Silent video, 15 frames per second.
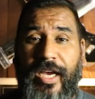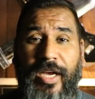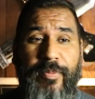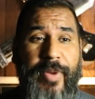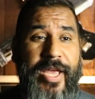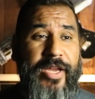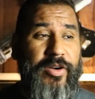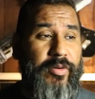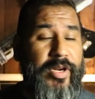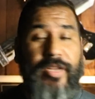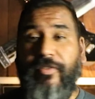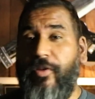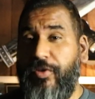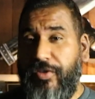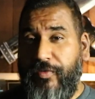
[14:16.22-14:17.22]
bakery,
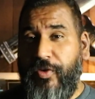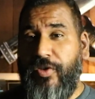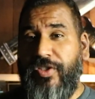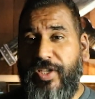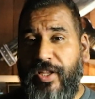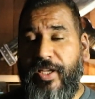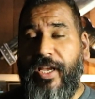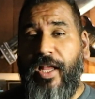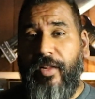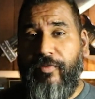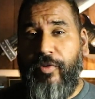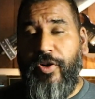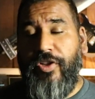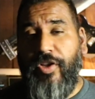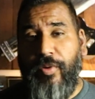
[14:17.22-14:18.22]
if those of you in Southern
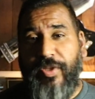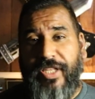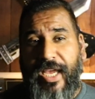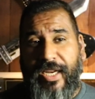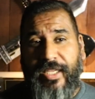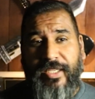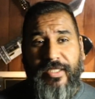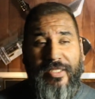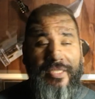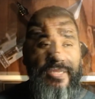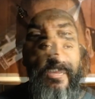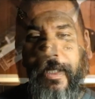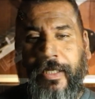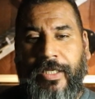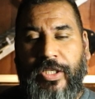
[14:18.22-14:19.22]
California know what that is.
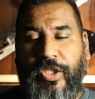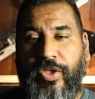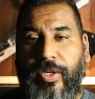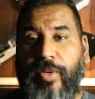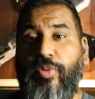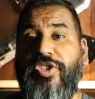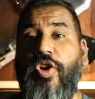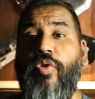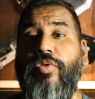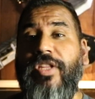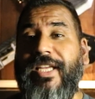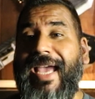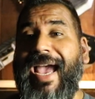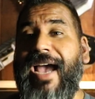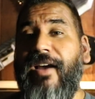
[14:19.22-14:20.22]
So it was
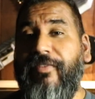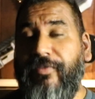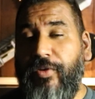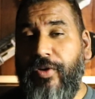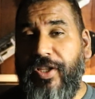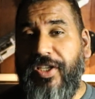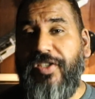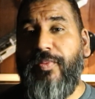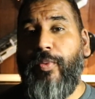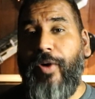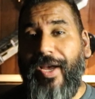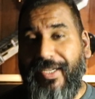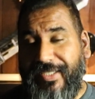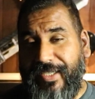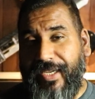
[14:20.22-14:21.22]
only after this
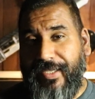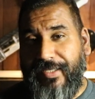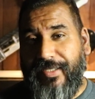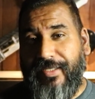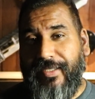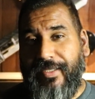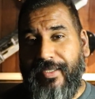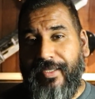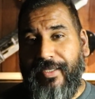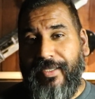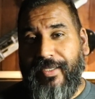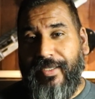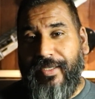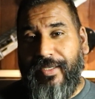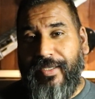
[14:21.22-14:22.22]
process
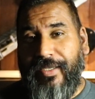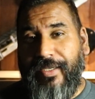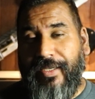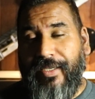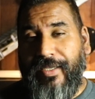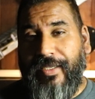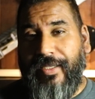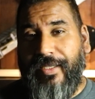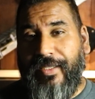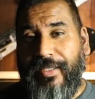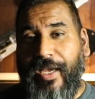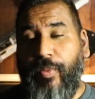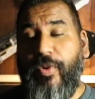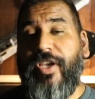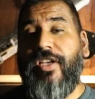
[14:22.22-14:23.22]

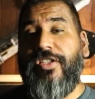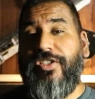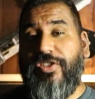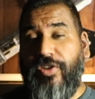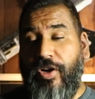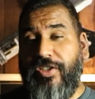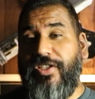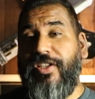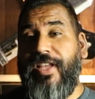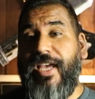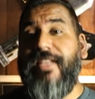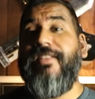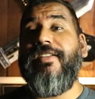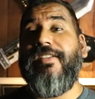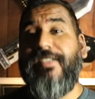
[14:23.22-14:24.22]
that we could start to
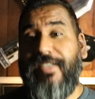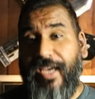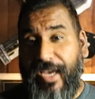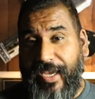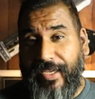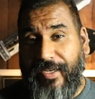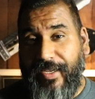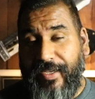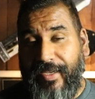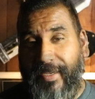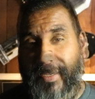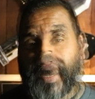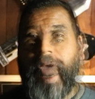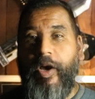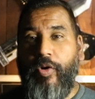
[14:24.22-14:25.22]
then decide,
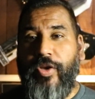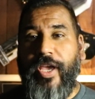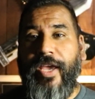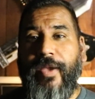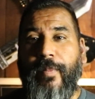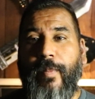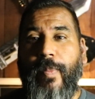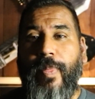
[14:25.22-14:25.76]
okay,